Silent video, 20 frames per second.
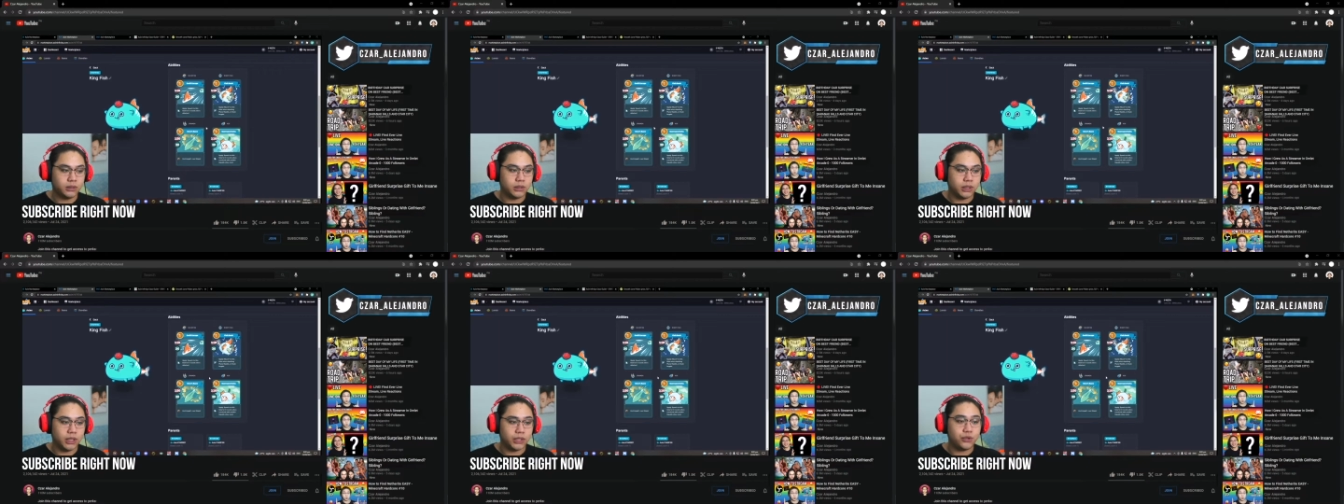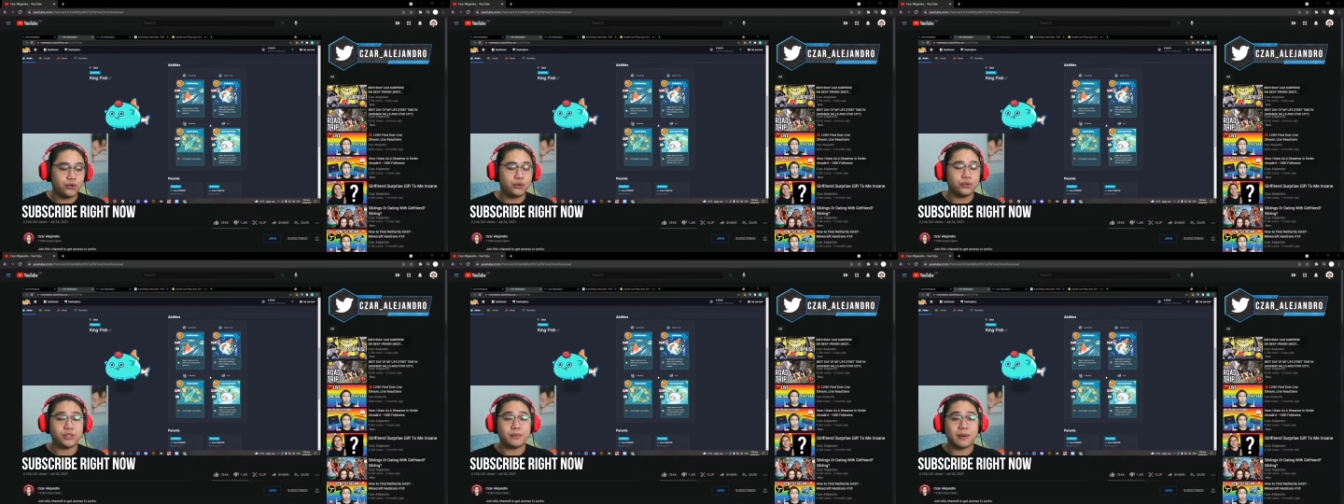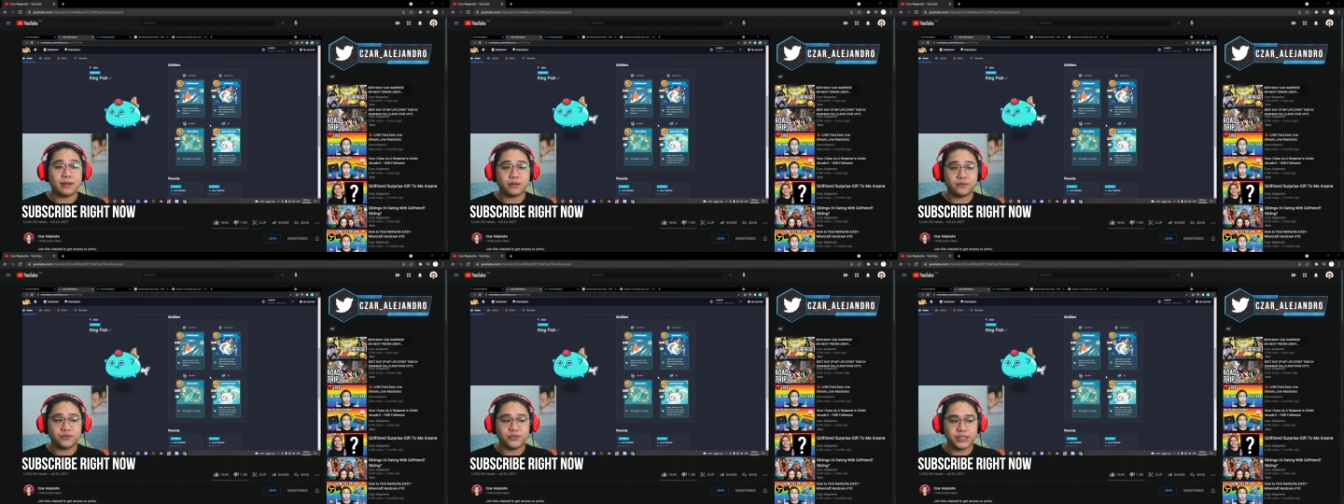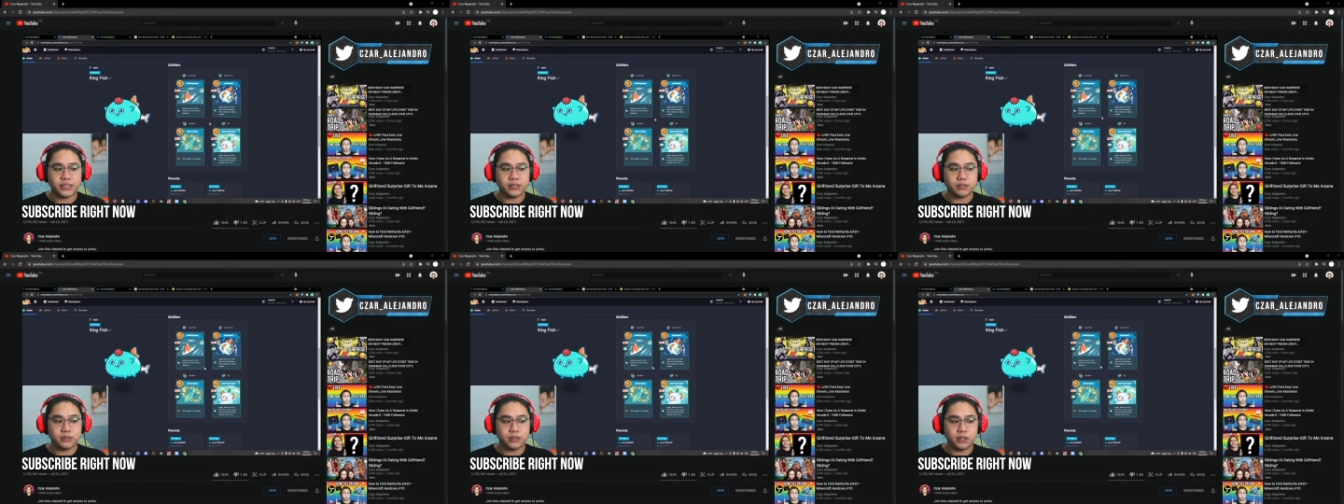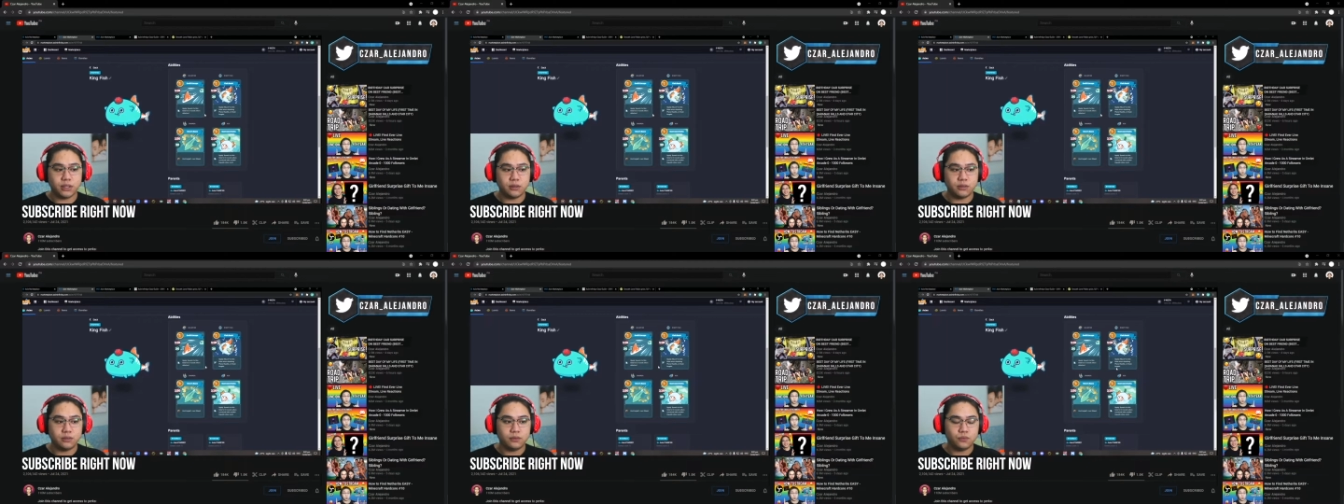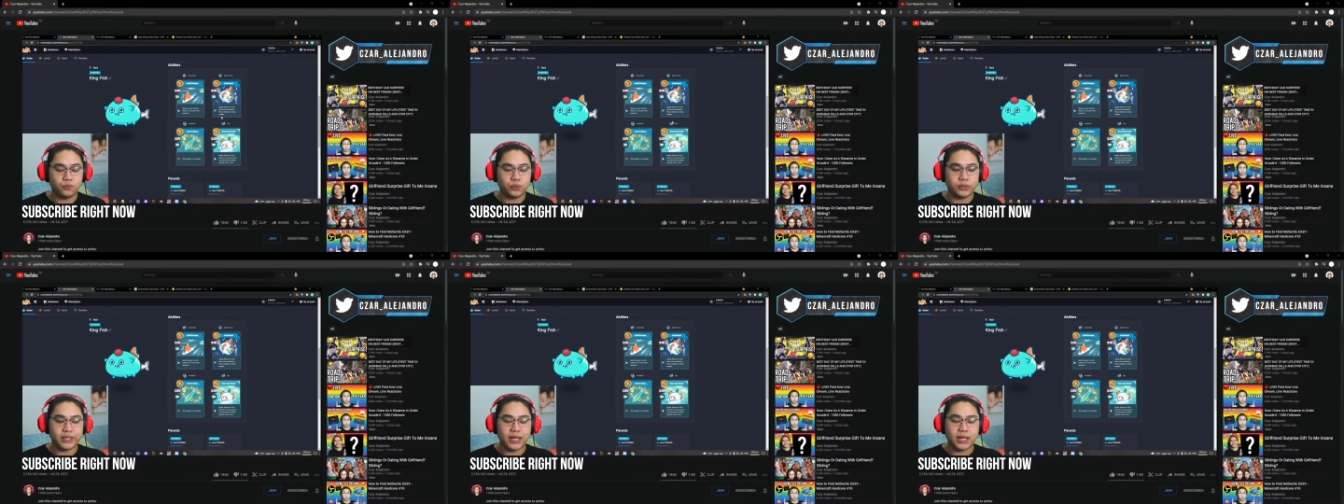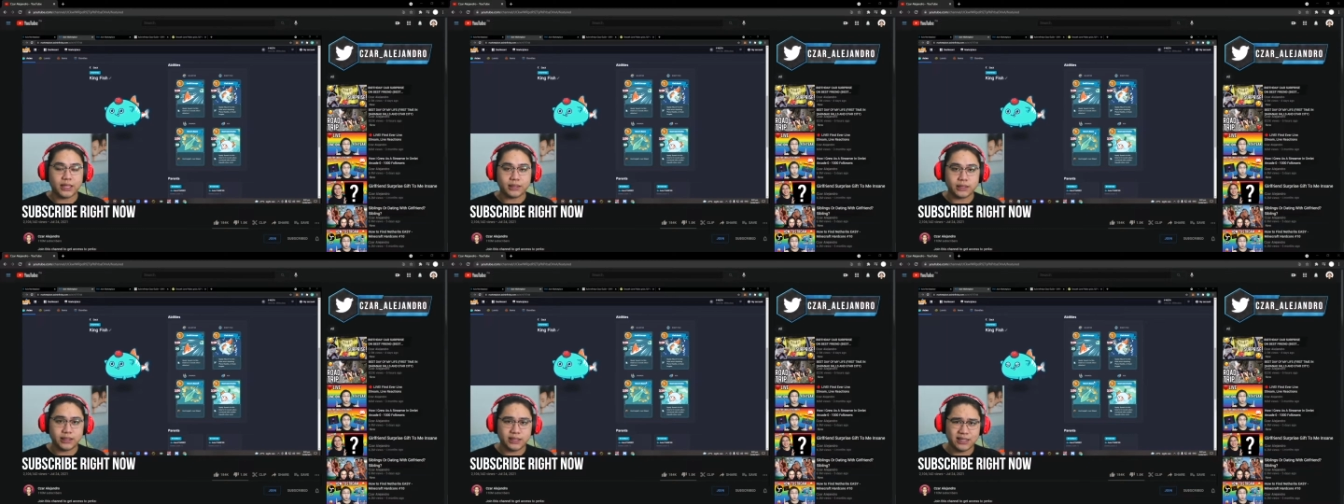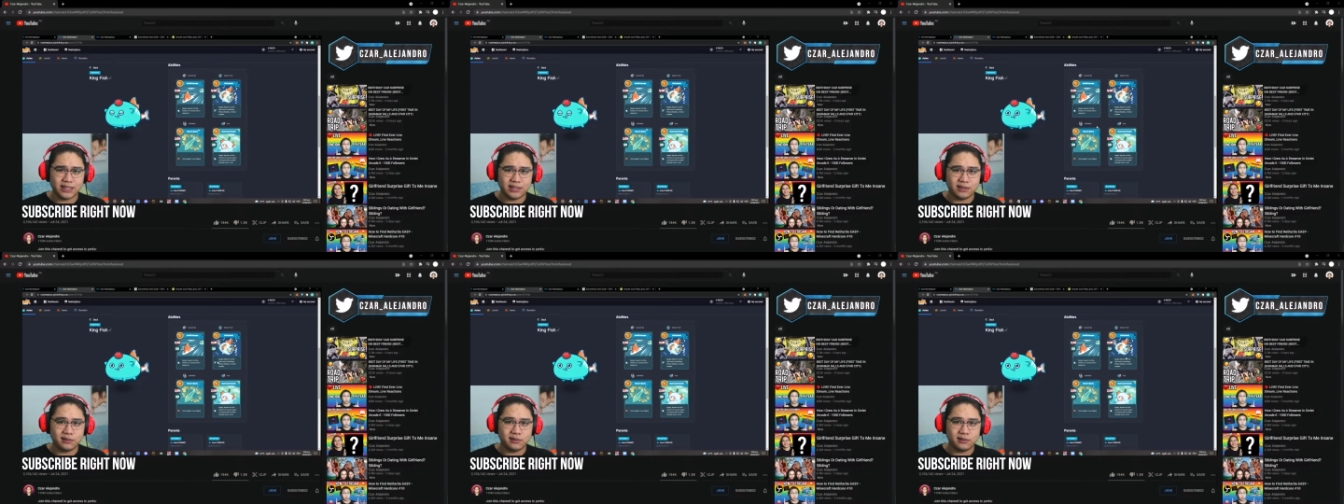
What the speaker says: A huge amount of shield though will not kill.